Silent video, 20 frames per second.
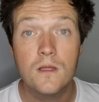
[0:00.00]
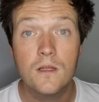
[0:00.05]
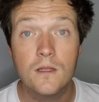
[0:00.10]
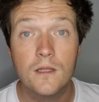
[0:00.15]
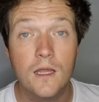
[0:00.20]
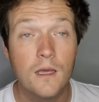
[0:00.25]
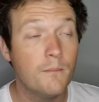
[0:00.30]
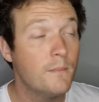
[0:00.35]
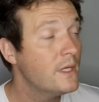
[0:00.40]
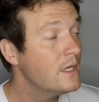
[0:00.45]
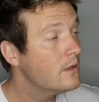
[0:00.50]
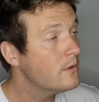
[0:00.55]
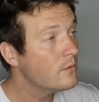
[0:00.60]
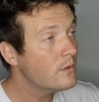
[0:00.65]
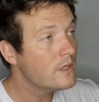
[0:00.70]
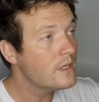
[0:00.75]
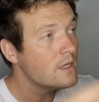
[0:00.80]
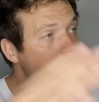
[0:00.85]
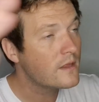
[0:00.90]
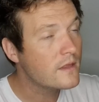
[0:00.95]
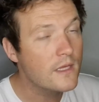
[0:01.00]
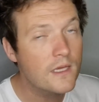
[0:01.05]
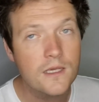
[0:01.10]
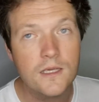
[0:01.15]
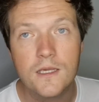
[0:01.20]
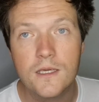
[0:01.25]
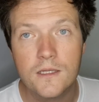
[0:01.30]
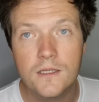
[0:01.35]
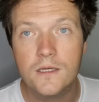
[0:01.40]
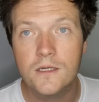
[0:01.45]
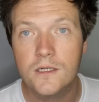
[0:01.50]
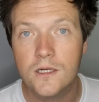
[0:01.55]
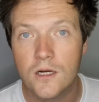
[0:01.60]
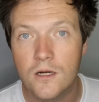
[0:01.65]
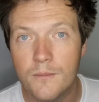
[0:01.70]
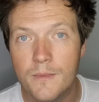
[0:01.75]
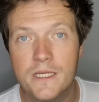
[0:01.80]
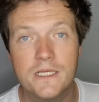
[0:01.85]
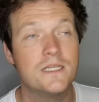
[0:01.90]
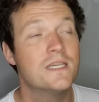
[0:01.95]
Let me know what you think in the
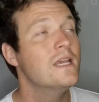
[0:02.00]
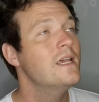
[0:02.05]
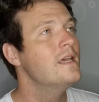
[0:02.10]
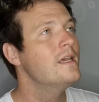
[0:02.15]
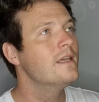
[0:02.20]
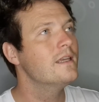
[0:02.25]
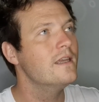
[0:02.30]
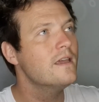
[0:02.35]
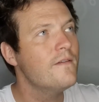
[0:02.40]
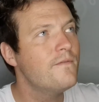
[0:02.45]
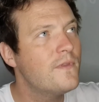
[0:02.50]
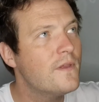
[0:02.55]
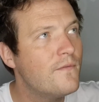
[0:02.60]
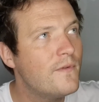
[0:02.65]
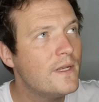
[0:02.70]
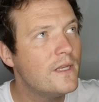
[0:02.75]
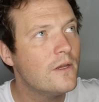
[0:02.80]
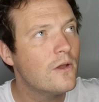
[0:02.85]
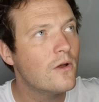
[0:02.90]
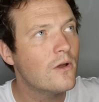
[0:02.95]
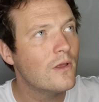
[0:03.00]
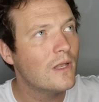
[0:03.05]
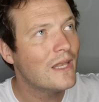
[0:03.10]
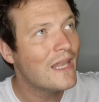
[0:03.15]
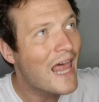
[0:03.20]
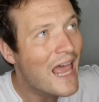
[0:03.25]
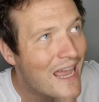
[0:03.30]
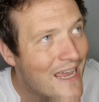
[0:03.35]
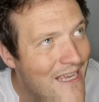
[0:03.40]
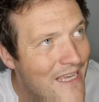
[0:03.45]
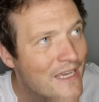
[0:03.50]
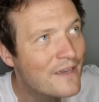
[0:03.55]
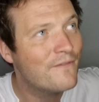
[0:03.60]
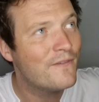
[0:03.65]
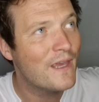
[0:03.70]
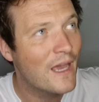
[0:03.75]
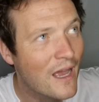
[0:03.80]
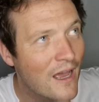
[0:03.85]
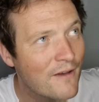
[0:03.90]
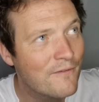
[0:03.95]
comments. Give the video a like if
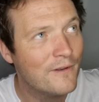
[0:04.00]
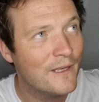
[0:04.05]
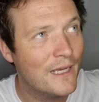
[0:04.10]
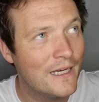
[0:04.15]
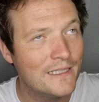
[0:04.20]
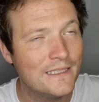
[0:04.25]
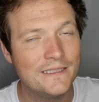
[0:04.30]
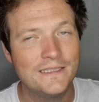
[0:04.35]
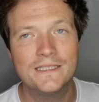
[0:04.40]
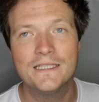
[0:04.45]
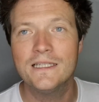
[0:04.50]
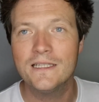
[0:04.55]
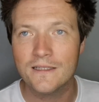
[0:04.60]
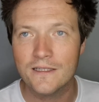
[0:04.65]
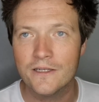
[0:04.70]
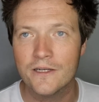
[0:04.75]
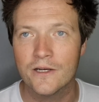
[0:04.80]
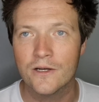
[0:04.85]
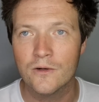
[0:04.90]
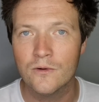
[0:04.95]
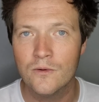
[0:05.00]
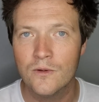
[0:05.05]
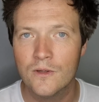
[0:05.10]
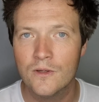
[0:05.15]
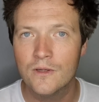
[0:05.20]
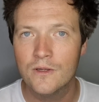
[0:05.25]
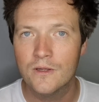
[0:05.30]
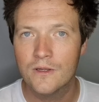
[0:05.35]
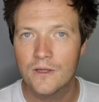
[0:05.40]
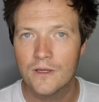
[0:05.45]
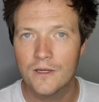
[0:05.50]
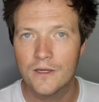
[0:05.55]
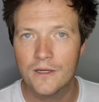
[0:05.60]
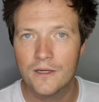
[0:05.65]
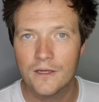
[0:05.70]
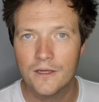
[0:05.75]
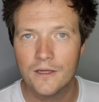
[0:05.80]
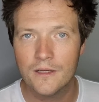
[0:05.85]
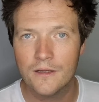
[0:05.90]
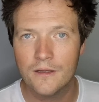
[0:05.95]
you have liked it, you know.
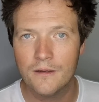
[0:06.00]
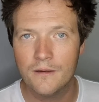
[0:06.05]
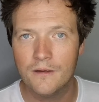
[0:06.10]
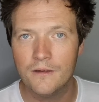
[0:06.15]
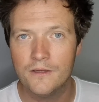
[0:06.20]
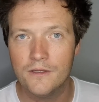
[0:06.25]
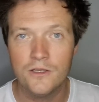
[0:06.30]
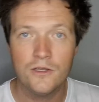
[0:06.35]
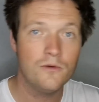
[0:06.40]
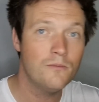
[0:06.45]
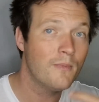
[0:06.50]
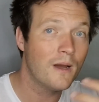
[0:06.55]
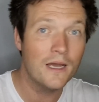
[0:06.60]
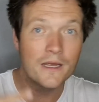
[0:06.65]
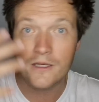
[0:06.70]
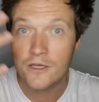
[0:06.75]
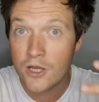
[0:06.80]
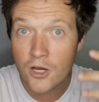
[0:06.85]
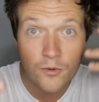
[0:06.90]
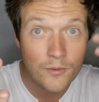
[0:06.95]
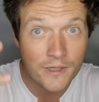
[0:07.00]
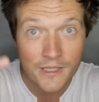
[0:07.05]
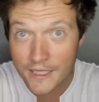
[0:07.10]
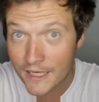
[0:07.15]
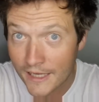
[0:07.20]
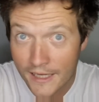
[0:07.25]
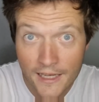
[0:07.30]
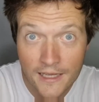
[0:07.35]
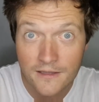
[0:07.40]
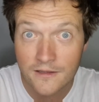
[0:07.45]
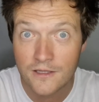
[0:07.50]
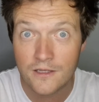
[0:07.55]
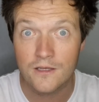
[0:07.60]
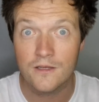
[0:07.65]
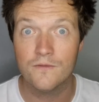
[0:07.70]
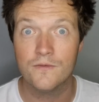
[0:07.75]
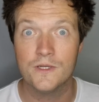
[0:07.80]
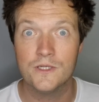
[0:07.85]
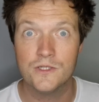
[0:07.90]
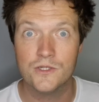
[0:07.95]
You might know in your head that
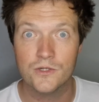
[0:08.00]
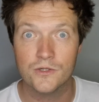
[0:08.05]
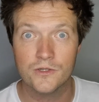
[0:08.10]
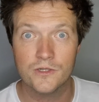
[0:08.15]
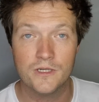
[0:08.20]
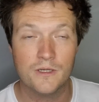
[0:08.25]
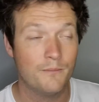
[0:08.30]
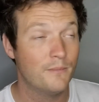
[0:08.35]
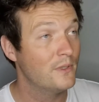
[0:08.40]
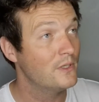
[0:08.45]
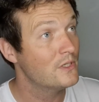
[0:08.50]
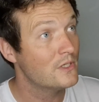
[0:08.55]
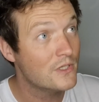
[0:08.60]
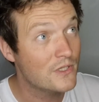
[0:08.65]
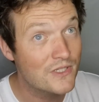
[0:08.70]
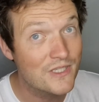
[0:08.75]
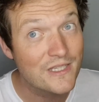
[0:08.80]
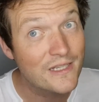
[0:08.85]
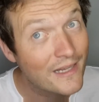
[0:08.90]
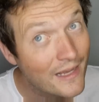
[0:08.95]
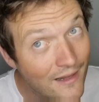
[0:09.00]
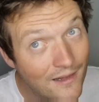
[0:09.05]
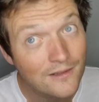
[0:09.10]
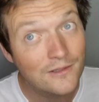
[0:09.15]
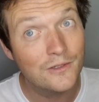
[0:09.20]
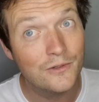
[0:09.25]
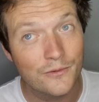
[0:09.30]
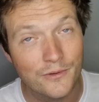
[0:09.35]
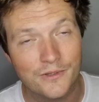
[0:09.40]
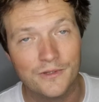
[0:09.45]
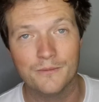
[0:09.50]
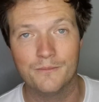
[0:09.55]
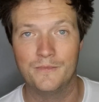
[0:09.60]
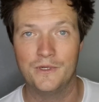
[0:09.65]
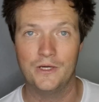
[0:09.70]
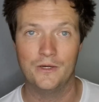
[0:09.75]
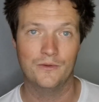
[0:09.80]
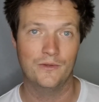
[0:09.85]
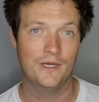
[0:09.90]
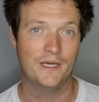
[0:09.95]
you've enjoyed it, but does the algorithm
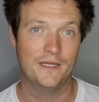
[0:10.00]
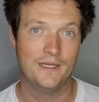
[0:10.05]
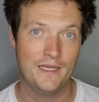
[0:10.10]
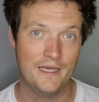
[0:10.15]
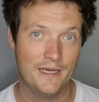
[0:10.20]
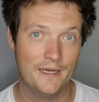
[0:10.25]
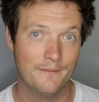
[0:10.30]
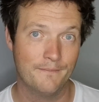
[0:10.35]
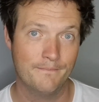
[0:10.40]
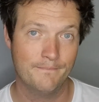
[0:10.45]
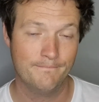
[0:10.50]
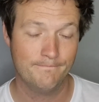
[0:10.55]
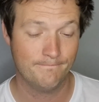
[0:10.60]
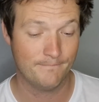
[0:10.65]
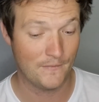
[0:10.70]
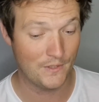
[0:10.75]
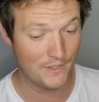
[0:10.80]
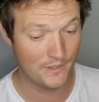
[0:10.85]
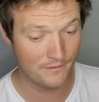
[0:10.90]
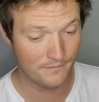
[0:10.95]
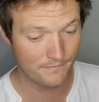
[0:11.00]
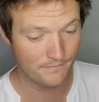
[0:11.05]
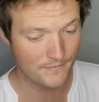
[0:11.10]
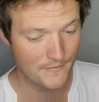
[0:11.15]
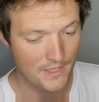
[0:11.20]
know that yet? Yeah.